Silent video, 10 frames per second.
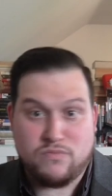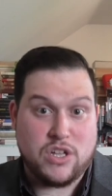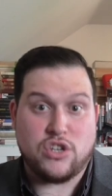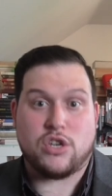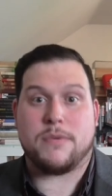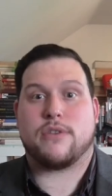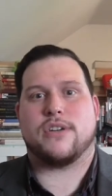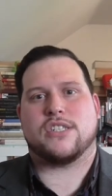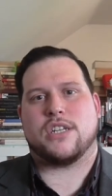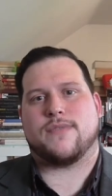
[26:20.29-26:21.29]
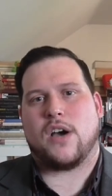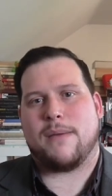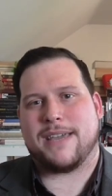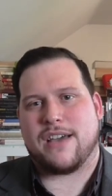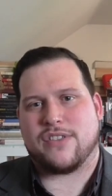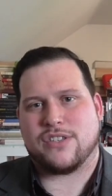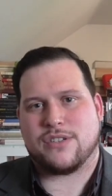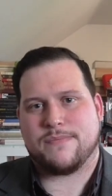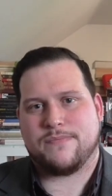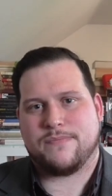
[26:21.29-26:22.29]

then you can be criticised for harming others.